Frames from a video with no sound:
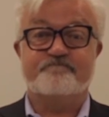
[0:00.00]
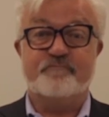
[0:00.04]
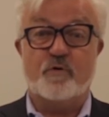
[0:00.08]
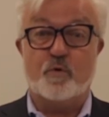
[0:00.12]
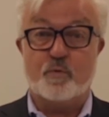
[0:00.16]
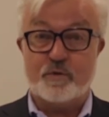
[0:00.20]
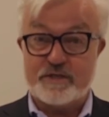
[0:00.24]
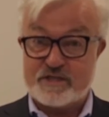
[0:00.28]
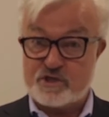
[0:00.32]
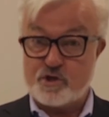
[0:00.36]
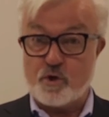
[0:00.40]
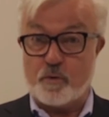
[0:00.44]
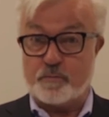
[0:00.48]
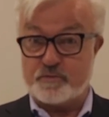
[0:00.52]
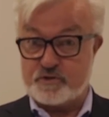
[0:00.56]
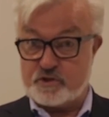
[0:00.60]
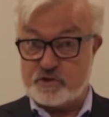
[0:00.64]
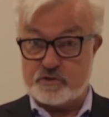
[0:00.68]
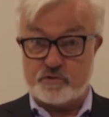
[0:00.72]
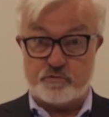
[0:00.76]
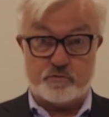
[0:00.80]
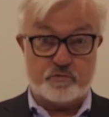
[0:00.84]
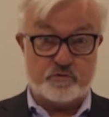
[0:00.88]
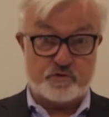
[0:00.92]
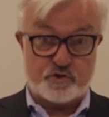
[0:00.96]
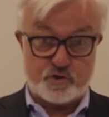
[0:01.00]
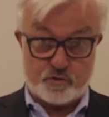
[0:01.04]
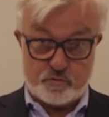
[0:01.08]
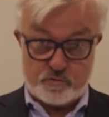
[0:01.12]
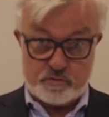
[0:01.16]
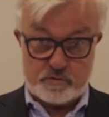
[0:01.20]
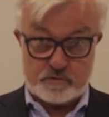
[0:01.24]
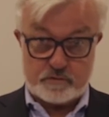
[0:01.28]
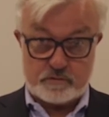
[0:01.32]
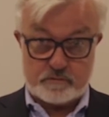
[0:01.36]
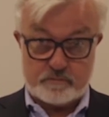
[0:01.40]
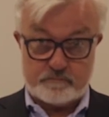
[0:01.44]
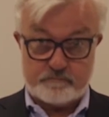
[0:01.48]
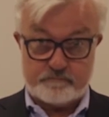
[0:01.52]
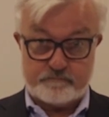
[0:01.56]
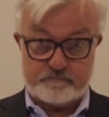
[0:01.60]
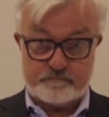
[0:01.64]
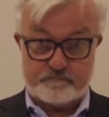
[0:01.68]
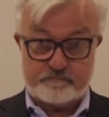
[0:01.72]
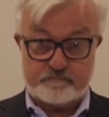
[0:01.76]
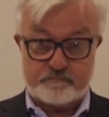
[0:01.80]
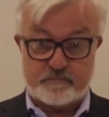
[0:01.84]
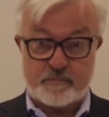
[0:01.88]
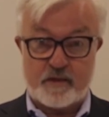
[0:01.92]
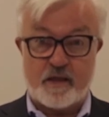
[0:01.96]
which option do you choose?
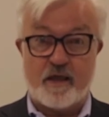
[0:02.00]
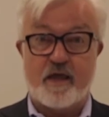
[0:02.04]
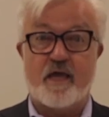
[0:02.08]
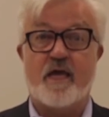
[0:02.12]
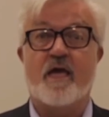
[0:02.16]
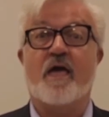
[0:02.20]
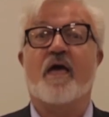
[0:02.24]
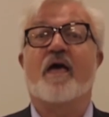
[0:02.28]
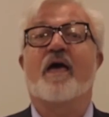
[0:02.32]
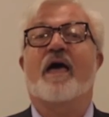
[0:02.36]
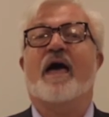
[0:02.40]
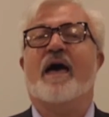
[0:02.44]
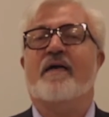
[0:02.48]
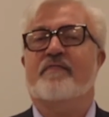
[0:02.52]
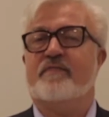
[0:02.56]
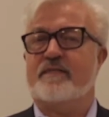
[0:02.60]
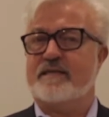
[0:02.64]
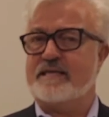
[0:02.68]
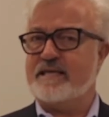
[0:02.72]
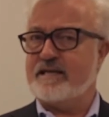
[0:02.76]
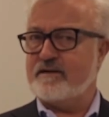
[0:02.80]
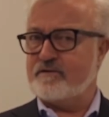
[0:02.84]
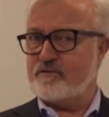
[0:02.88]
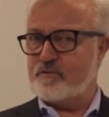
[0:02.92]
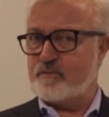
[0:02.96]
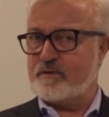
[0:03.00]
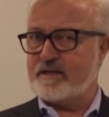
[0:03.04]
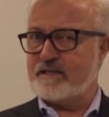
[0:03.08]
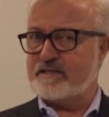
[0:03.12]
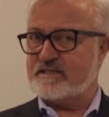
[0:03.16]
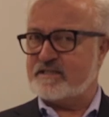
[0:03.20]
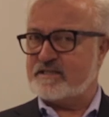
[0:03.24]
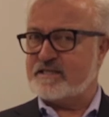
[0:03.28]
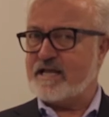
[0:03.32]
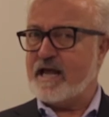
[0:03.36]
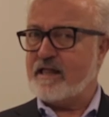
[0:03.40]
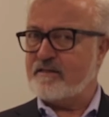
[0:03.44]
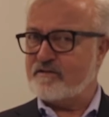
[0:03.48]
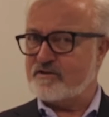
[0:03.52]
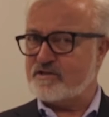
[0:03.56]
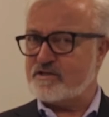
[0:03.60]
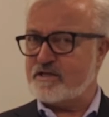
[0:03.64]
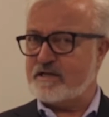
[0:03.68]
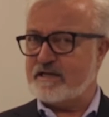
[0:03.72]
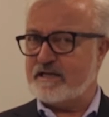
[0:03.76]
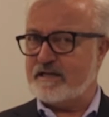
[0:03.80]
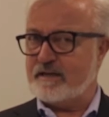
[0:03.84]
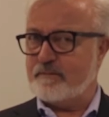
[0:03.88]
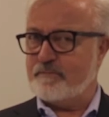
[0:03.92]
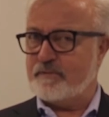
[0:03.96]
And here you can challenge
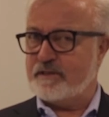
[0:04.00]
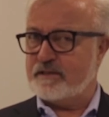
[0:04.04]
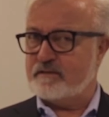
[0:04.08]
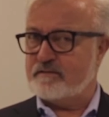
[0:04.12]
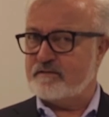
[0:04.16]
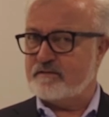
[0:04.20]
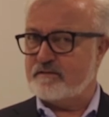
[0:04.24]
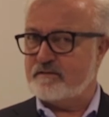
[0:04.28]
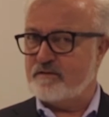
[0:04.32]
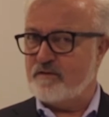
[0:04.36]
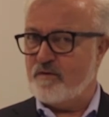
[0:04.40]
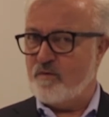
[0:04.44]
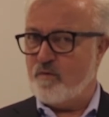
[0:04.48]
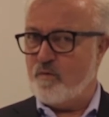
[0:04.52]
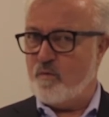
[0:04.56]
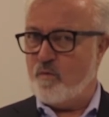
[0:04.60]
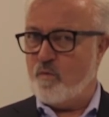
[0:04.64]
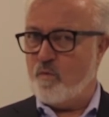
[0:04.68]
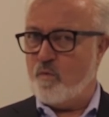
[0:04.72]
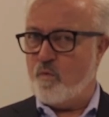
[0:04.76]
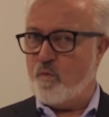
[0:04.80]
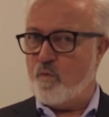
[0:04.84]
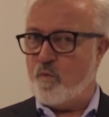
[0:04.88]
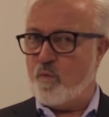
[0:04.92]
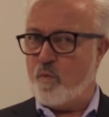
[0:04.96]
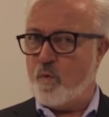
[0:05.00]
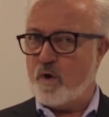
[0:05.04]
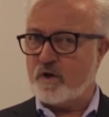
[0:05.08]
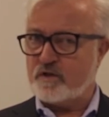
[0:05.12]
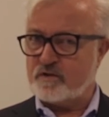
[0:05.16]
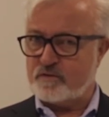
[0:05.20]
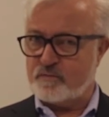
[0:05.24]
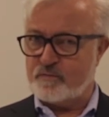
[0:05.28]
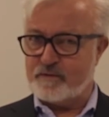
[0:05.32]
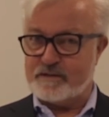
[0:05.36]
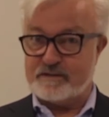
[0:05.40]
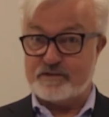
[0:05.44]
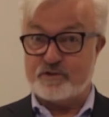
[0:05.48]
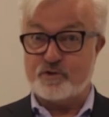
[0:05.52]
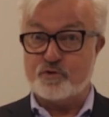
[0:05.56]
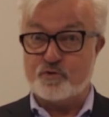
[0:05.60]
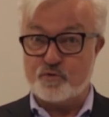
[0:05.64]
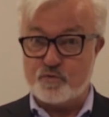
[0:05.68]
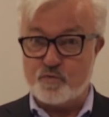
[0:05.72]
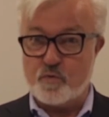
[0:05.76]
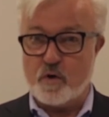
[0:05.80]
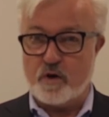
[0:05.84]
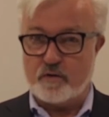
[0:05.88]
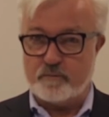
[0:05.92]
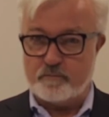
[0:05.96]
a little bit. What will you
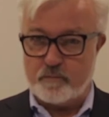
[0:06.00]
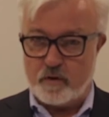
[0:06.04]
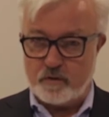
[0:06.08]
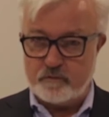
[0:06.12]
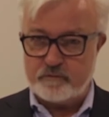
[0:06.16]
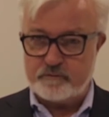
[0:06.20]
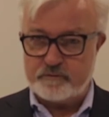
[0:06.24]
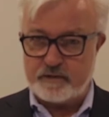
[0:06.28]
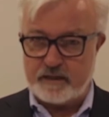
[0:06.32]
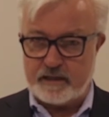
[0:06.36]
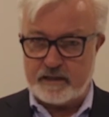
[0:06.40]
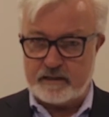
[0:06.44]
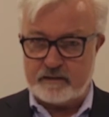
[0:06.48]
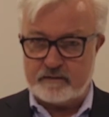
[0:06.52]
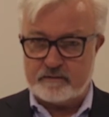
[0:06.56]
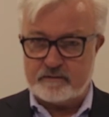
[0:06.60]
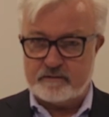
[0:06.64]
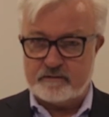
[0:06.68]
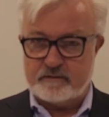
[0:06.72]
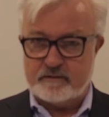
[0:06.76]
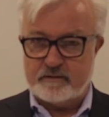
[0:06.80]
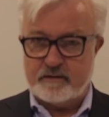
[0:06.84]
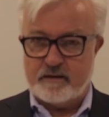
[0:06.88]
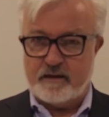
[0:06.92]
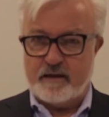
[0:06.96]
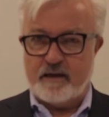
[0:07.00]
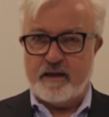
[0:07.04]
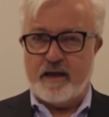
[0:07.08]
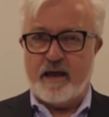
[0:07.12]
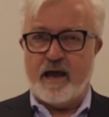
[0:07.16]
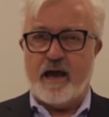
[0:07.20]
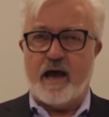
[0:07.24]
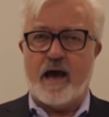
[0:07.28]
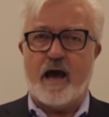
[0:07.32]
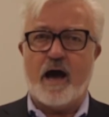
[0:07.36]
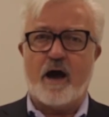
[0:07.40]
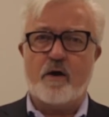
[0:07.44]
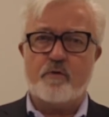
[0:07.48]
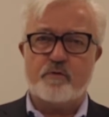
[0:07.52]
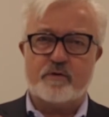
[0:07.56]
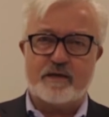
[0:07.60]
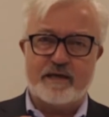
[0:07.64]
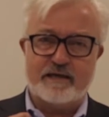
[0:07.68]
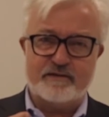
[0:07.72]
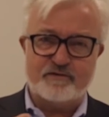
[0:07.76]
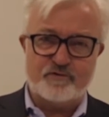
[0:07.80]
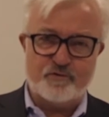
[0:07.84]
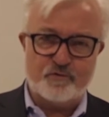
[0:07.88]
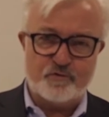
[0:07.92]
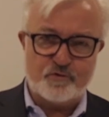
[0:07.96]
do on Monday? How
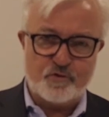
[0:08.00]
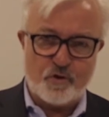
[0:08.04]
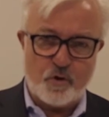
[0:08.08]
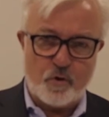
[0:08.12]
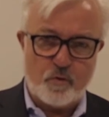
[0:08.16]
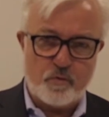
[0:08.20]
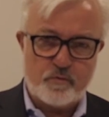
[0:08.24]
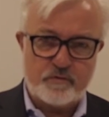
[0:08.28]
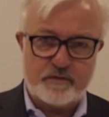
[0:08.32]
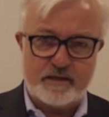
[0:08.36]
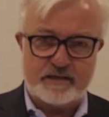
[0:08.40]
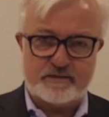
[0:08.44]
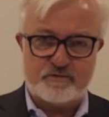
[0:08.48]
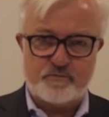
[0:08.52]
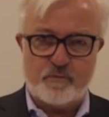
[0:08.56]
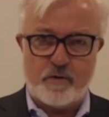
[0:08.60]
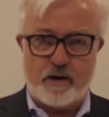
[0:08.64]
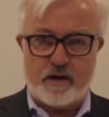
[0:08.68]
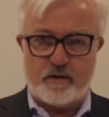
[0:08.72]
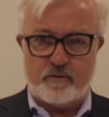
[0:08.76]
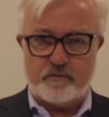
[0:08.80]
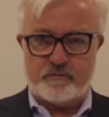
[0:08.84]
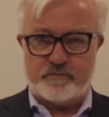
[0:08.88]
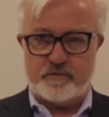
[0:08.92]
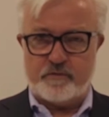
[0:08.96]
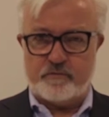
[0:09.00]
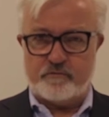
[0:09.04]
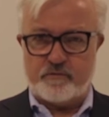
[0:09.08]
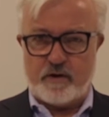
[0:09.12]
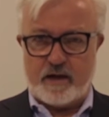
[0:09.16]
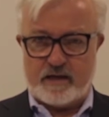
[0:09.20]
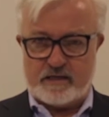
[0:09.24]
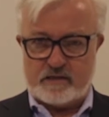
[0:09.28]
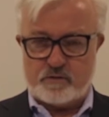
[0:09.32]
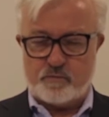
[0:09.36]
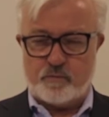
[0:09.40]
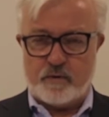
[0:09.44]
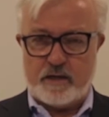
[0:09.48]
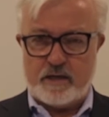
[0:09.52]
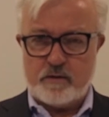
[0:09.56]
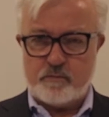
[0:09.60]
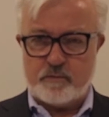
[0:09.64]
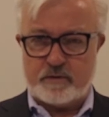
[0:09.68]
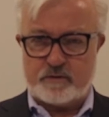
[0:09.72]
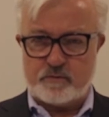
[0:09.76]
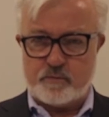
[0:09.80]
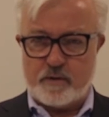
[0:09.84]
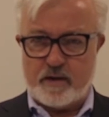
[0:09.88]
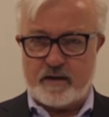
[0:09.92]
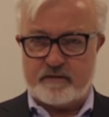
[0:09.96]
can you know that you are on the right way
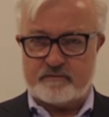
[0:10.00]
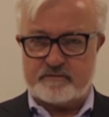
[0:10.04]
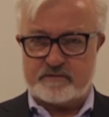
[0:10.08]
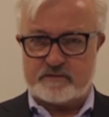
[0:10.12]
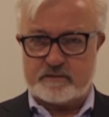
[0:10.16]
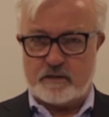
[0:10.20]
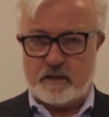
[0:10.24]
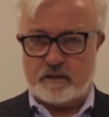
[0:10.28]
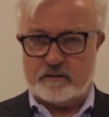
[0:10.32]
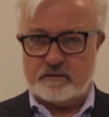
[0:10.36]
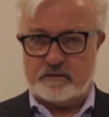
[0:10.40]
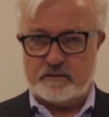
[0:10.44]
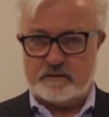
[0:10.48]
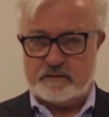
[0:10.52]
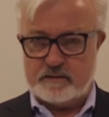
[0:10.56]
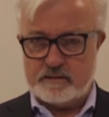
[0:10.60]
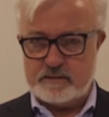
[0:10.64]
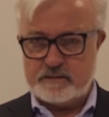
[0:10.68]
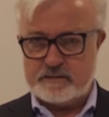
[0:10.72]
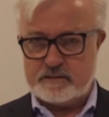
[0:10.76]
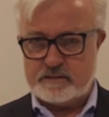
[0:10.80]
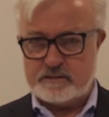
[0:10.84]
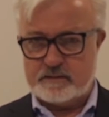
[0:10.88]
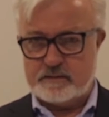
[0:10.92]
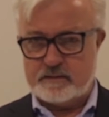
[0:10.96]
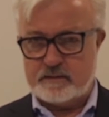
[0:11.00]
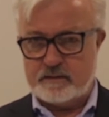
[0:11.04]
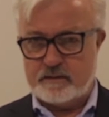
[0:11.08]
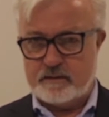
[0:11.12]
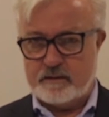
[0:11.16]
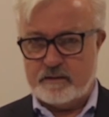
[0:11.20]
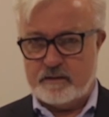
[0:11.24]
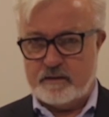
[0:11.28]
when you have started this?